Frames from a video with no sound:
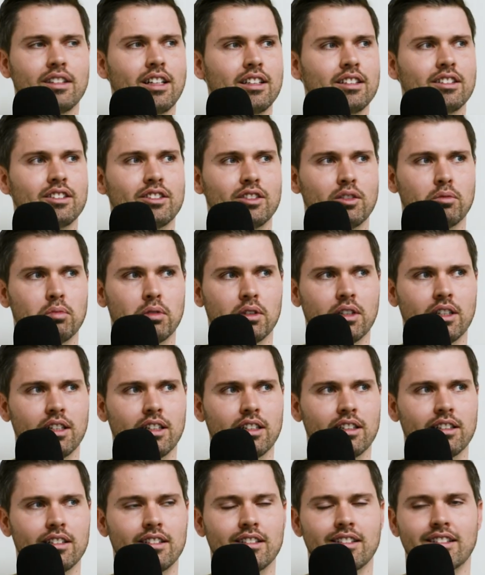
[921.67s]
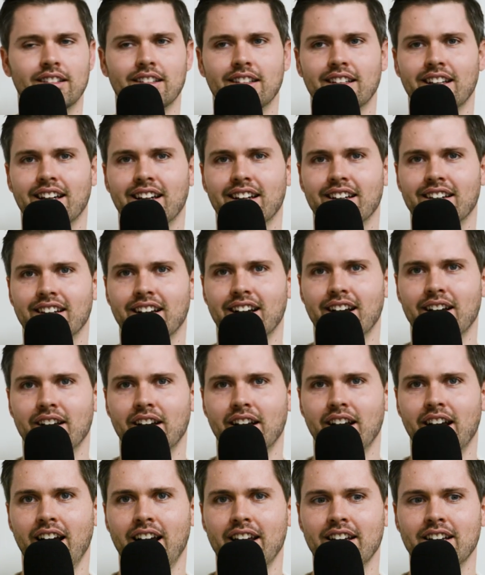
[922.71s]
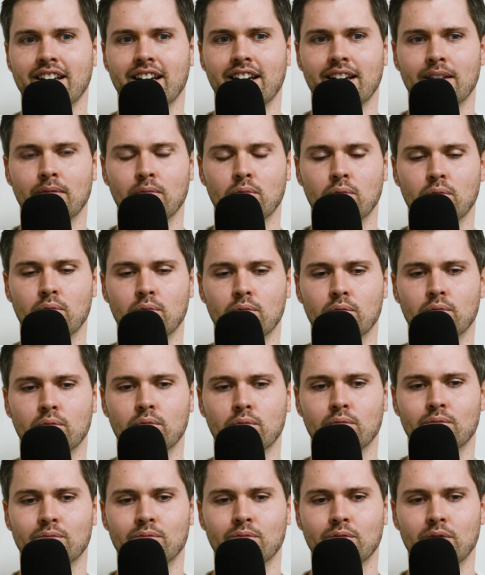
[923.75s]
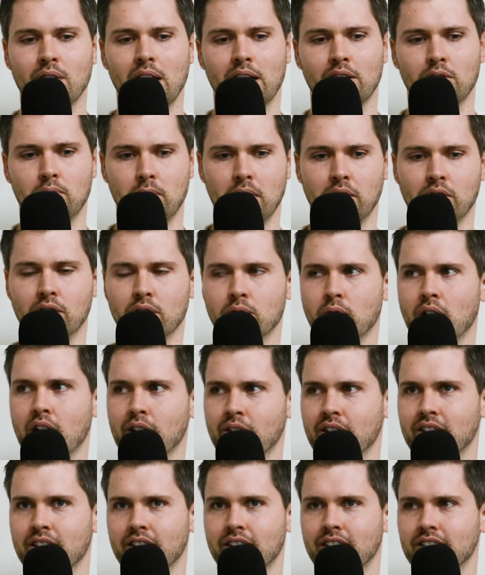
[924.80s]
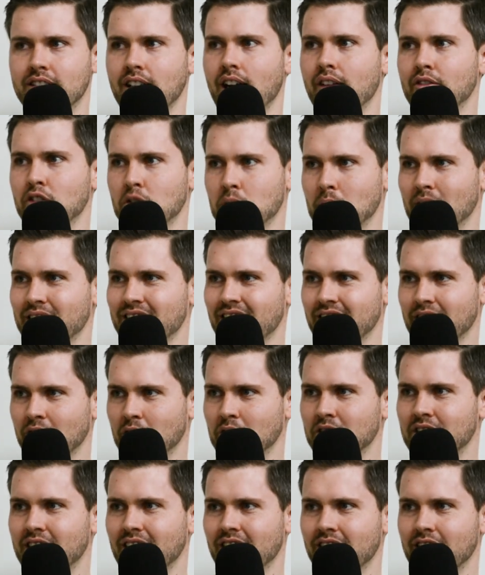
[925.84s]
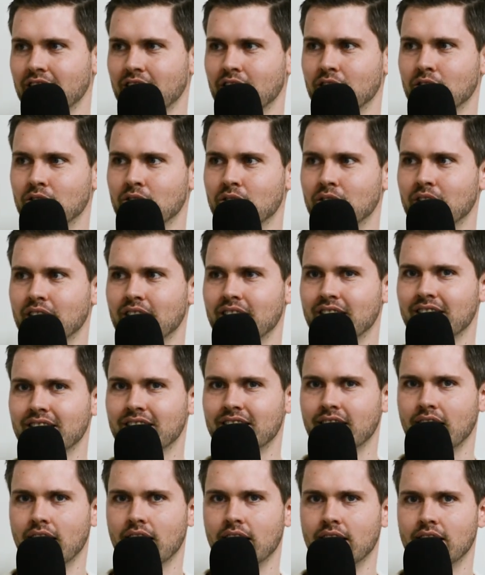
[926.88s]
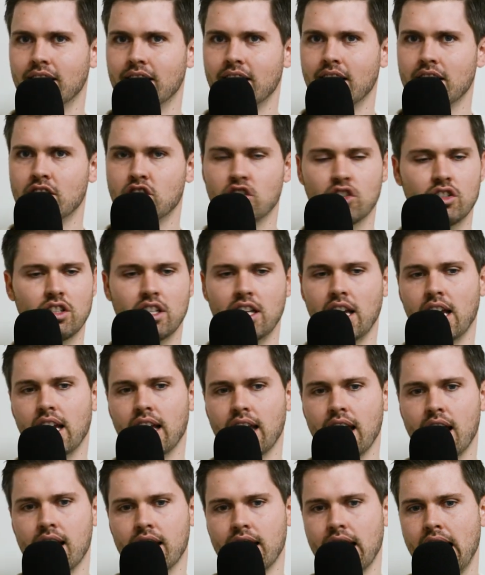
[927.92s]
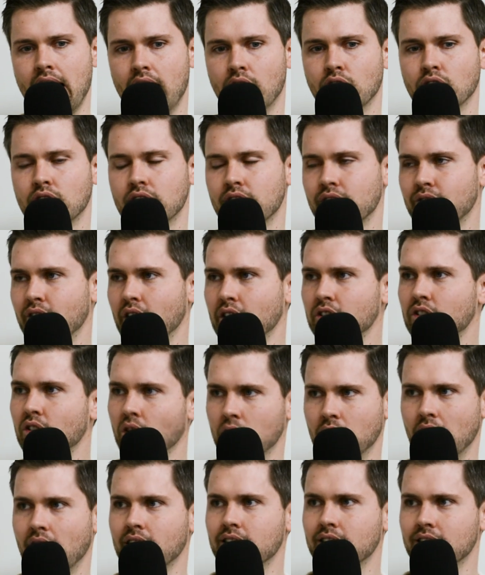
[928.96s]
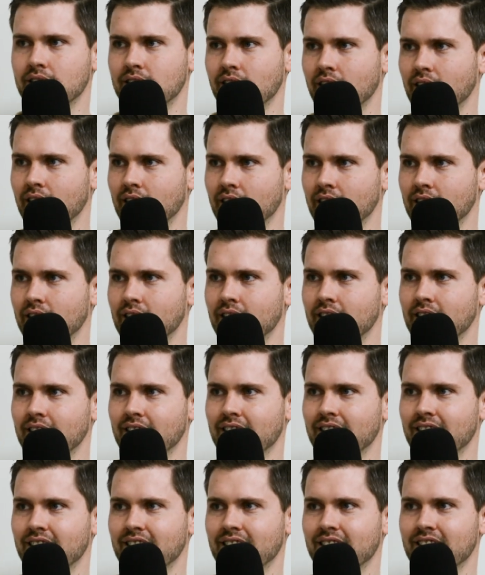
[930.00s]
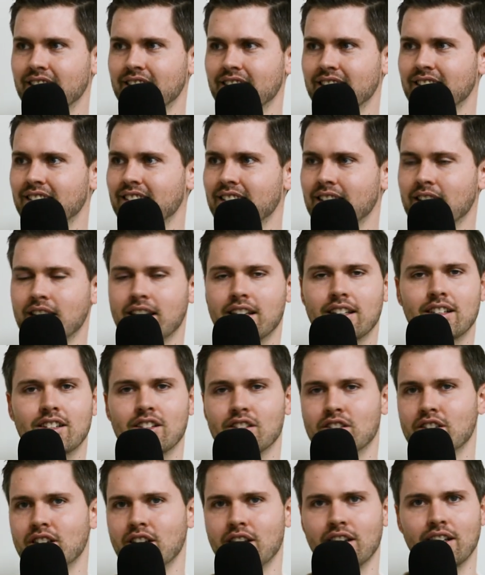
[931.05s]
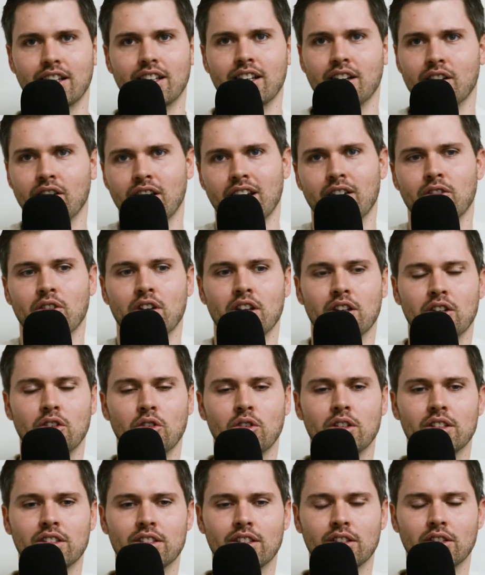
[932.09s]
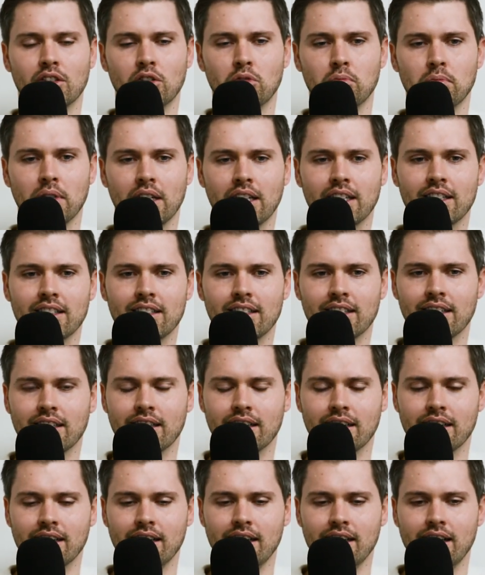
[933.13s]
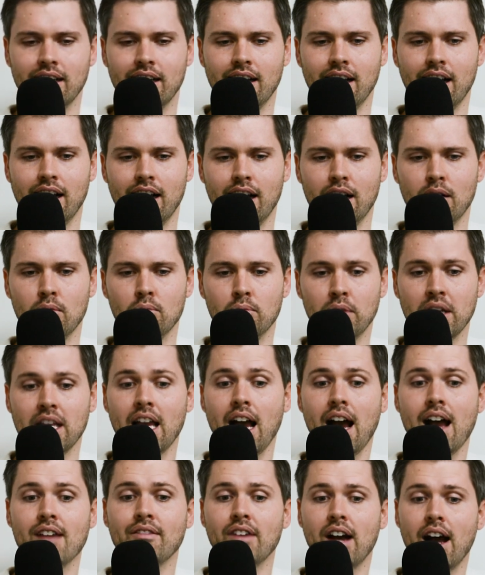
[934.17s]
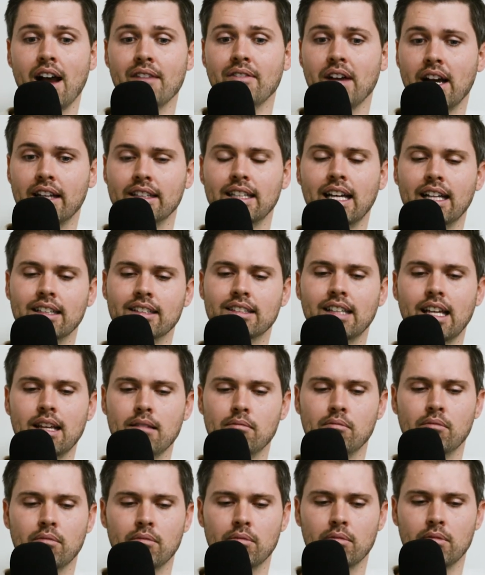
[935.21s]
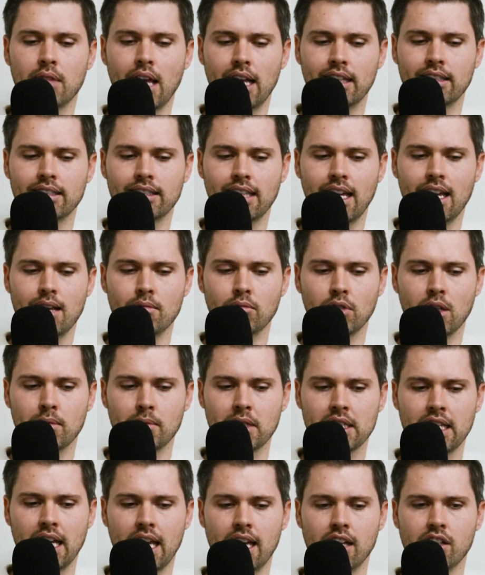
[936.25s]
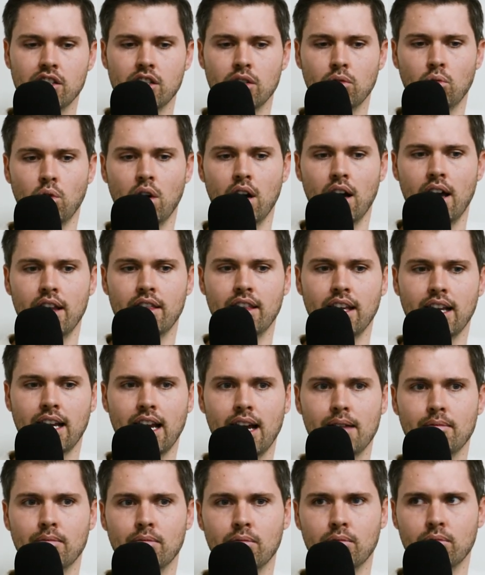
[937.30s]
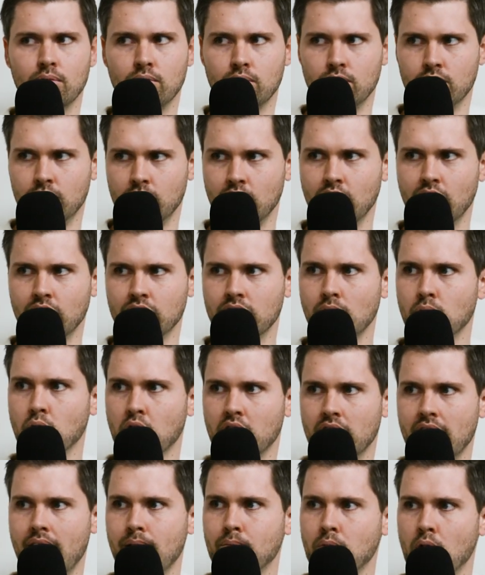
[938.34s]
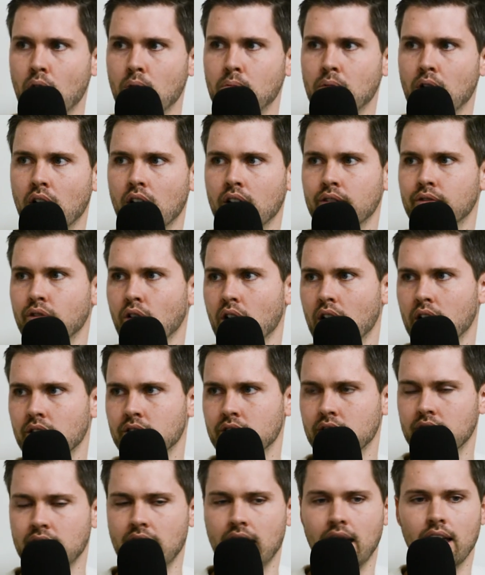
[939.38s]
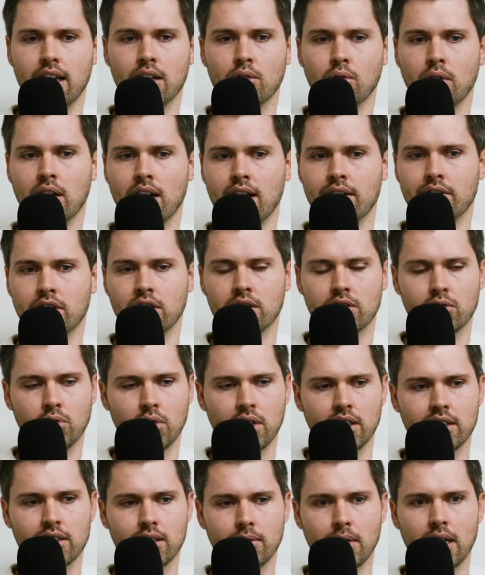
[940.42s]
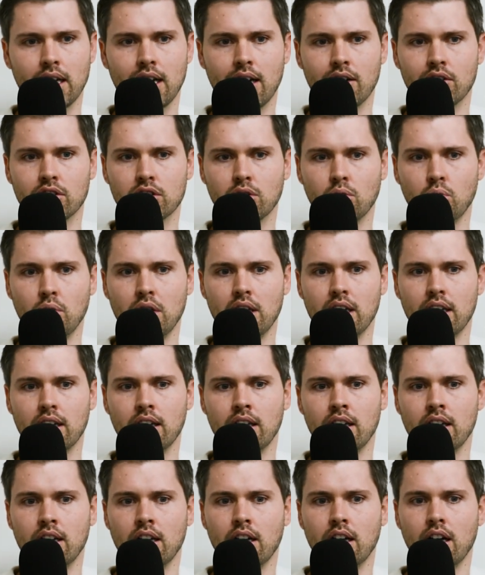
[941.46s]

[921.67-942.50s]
That's super needed. Yeah, yeah. I, I um, that's a big reason why I rented this office space, as I was telling you, is uh, just getting out of the house felt so necessary. Yeah, just just to you know get rid of the noise a little bit, and um, but yeah, I've I've had that same that same limitation where I think I'm you know, somewhere in that ballpark, four hours a day or whatever, 20 some odd hours a week.